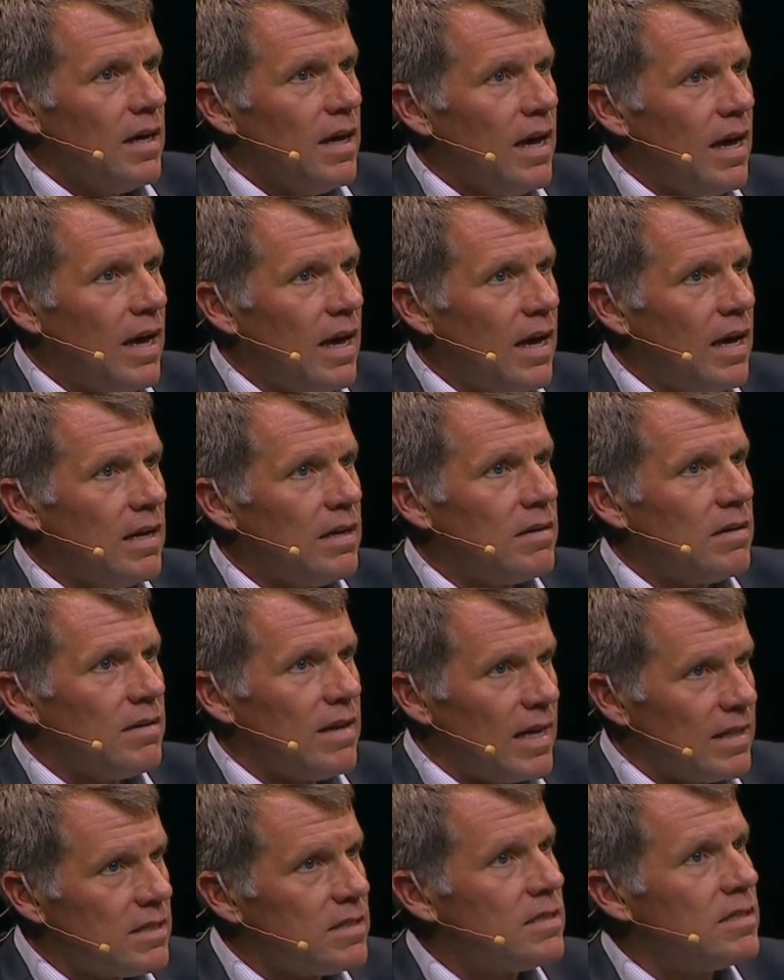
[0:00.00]
And
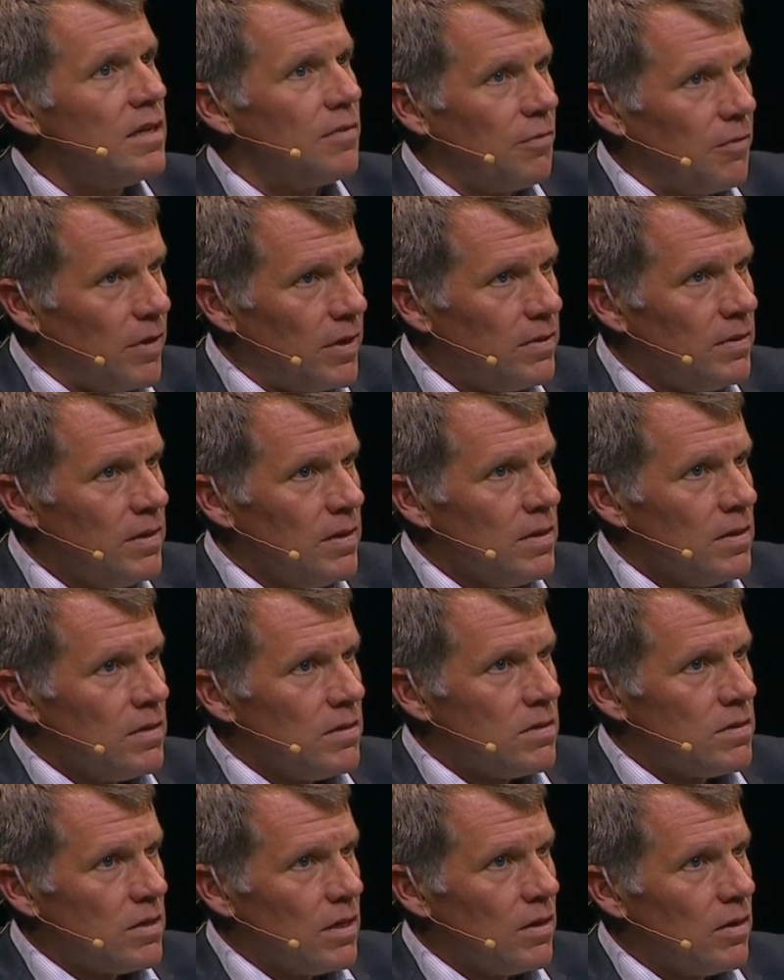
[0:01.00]
that's different.
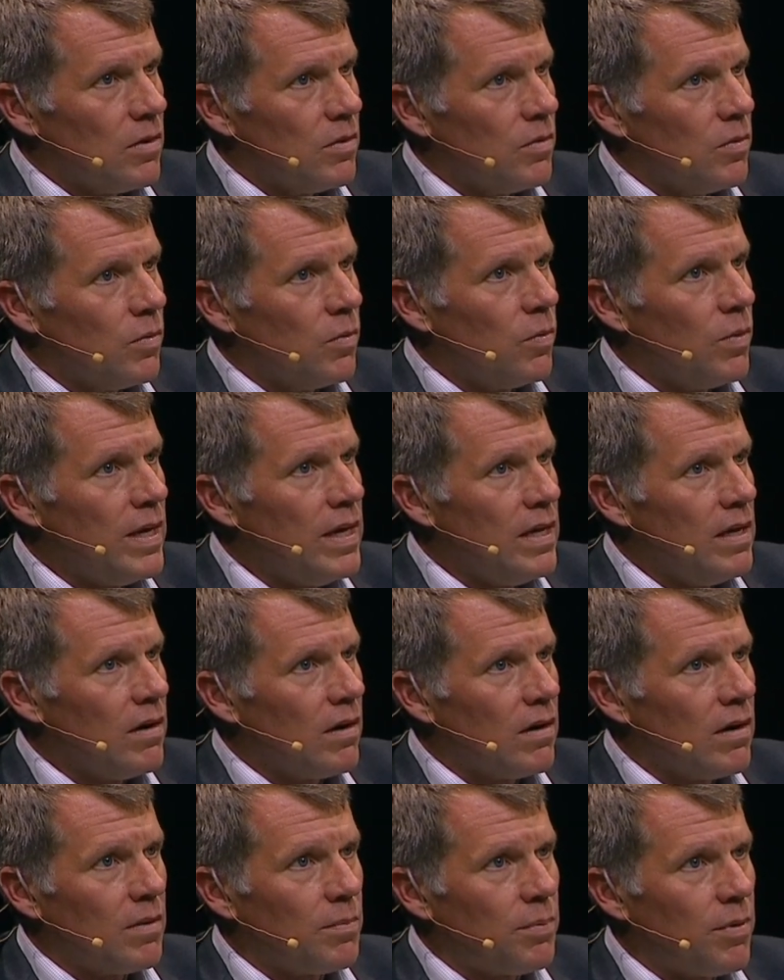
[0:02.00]
So we
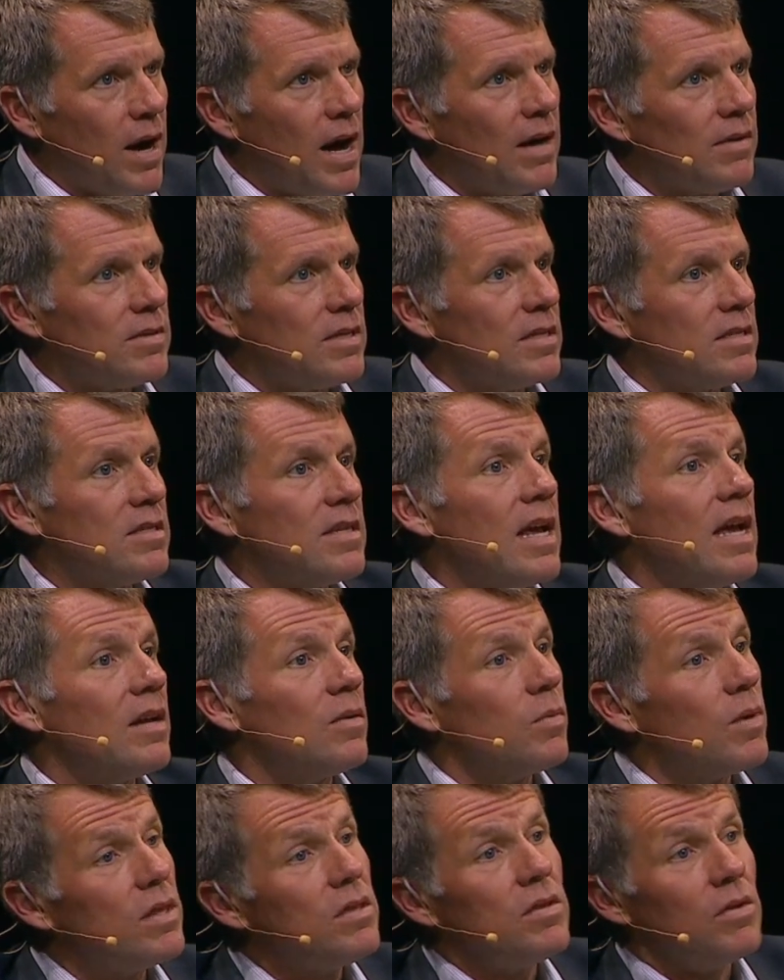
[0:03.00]
are proud to stand
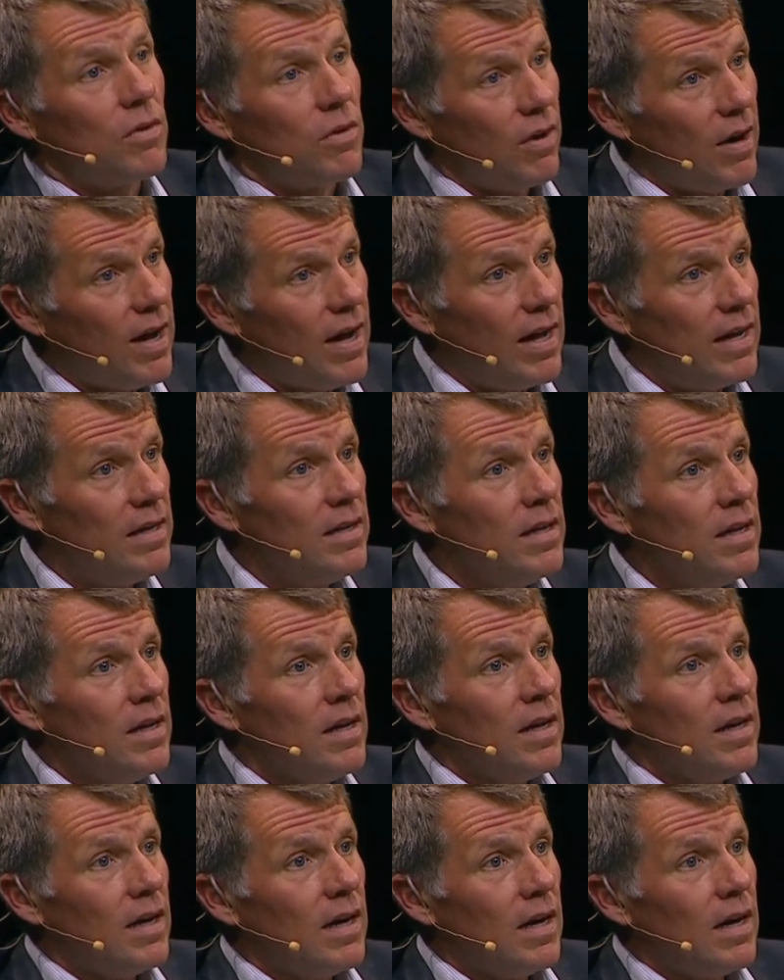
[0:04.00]
with Ukraine.
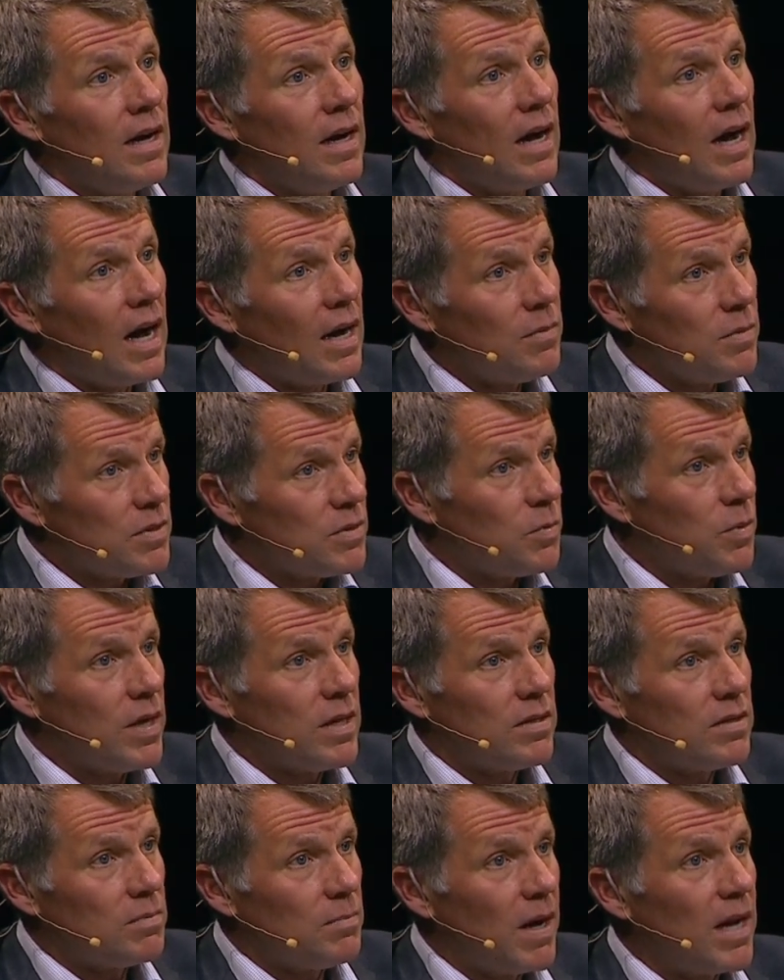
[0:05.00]
Uh, I was
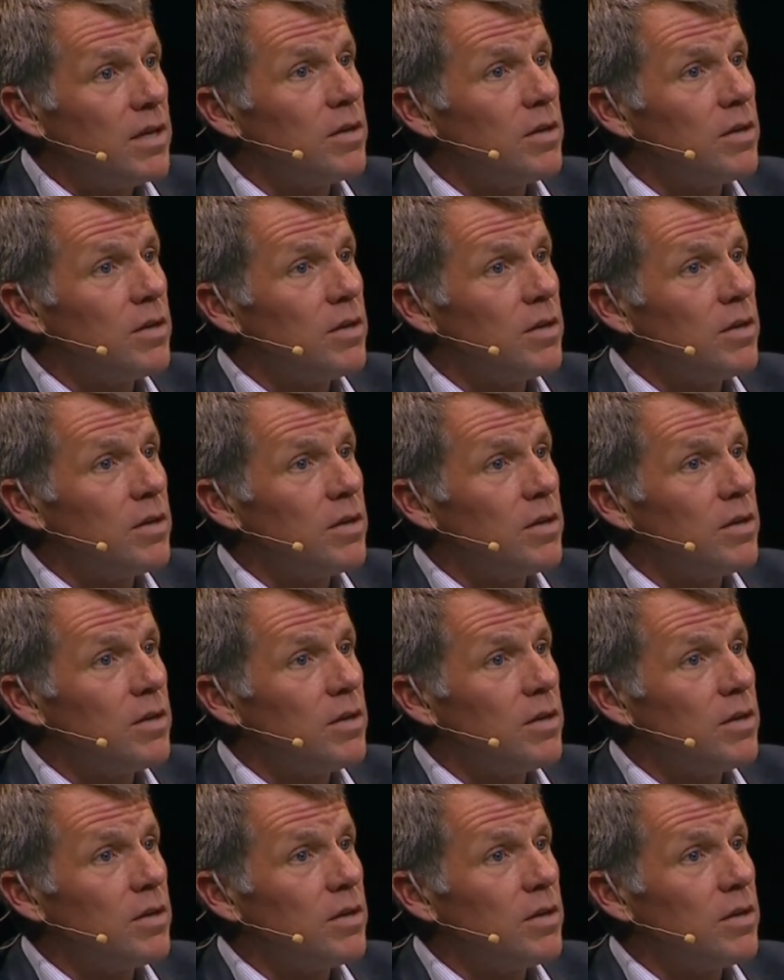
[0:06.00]
with my